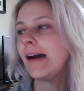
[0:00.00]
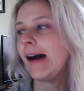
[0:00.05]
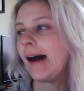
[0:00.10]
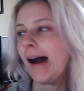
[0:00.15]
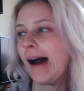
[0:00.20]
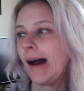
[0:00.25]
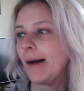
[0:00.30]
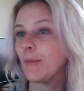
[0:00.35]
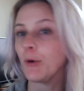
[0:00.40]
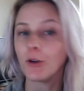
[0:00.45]

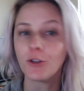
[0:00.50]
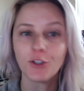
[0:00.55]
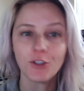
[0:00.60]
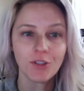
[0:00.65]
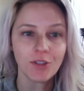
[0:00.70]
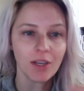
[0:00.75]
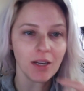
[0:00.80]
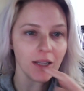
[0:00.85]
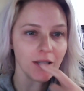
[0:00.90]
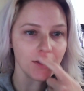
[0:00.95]
or
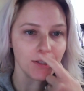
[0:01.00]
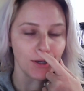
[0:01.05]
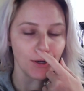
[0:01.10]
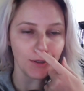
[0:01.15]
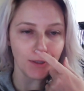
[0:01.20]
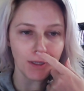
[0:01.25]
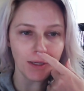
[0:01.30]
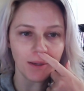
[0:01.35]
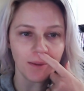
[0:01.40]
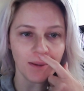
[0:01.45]
just getting
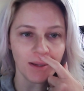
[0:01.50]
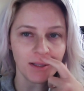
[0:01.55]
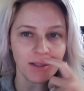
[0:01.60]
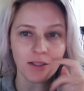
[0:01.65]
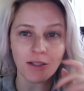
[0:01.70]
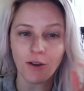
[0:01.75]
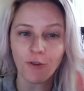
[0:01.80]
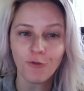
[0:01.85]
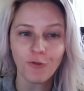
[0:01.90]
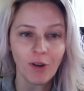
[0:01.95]
started, it's
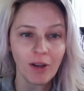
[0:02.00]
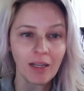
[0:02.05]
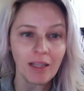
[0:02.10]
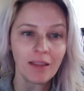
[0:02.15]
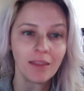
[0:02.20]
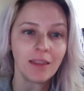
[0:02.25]
so funny.